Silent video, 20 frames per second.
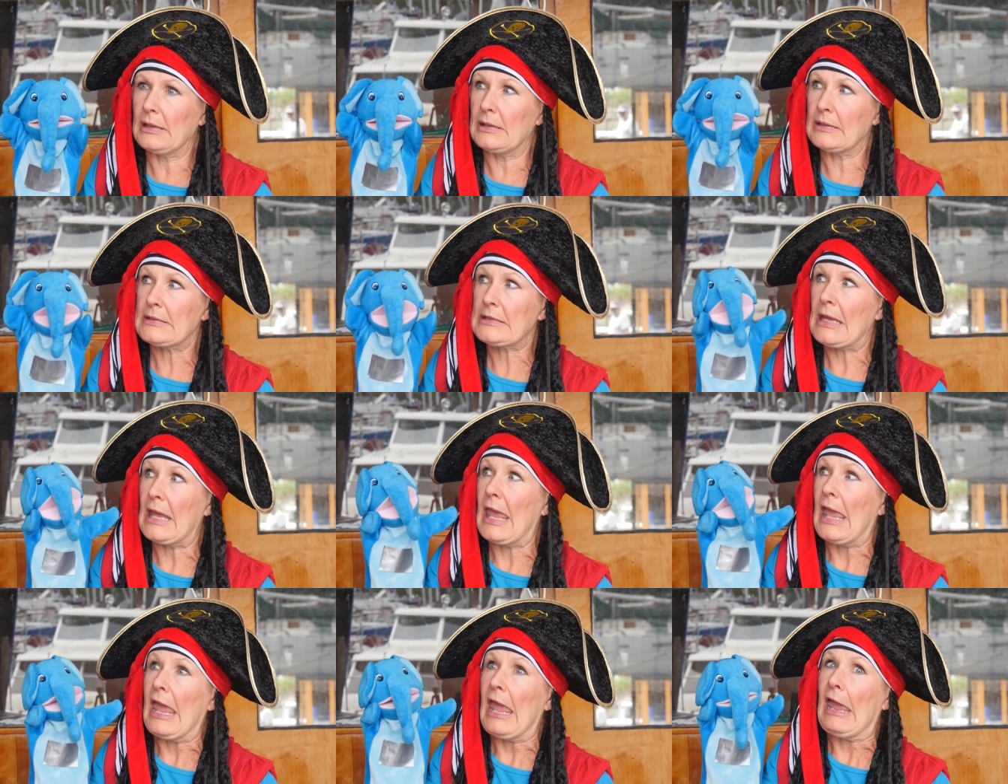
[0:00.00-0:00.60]

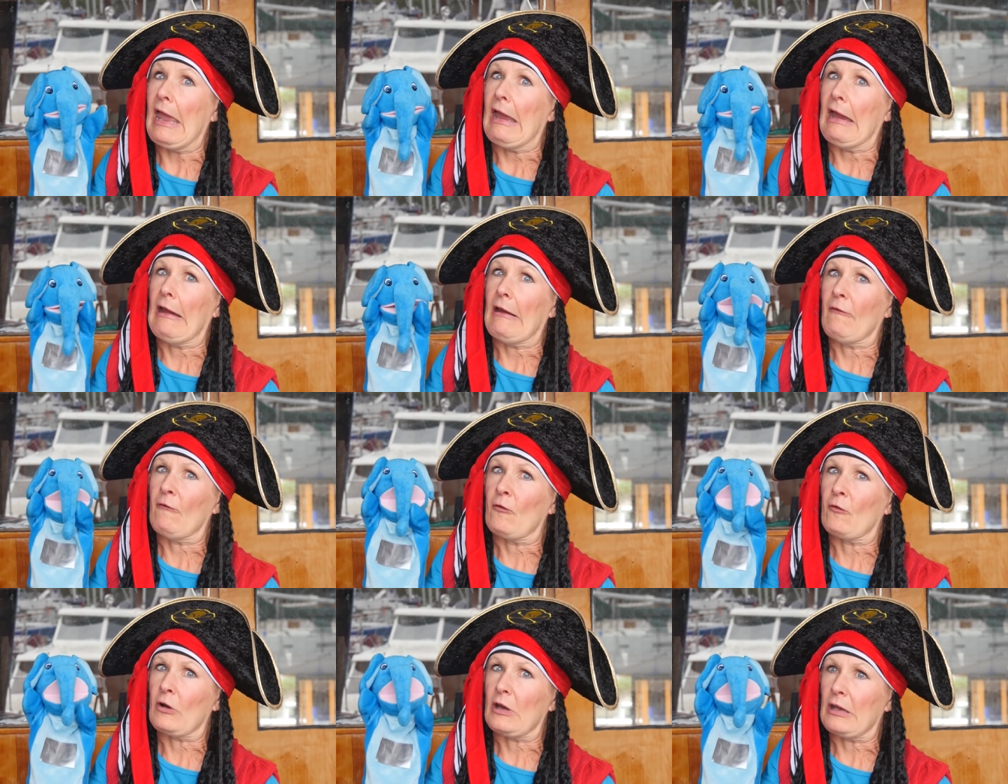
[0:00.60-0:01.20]
into
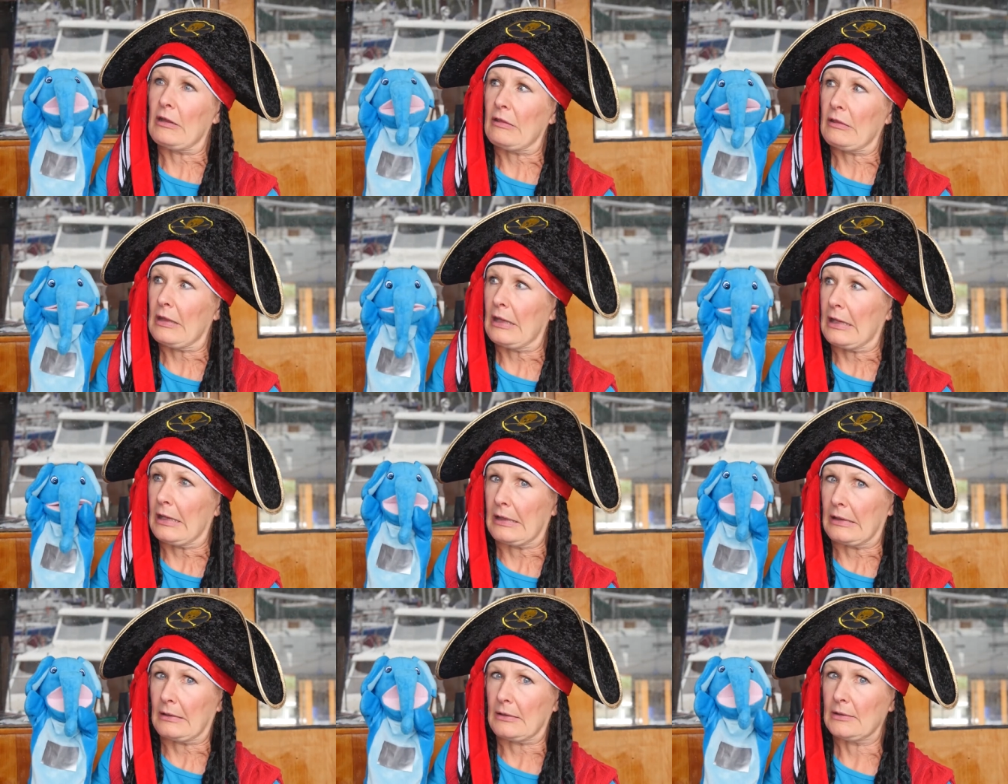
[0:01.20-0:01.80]

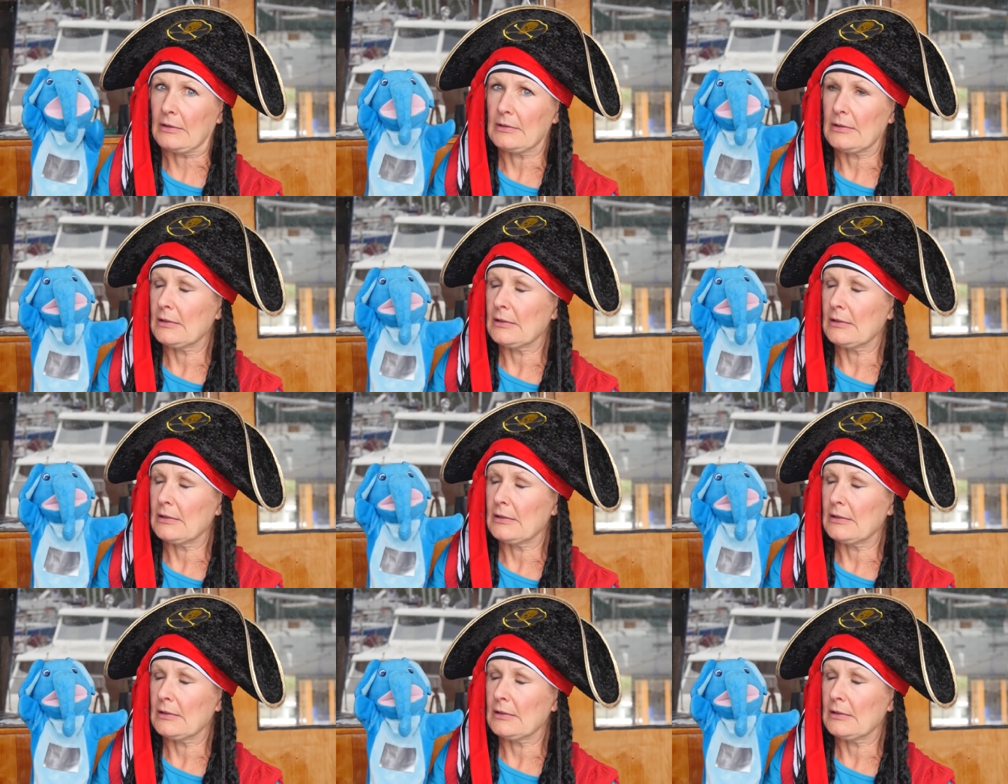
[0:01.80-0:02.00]
everything.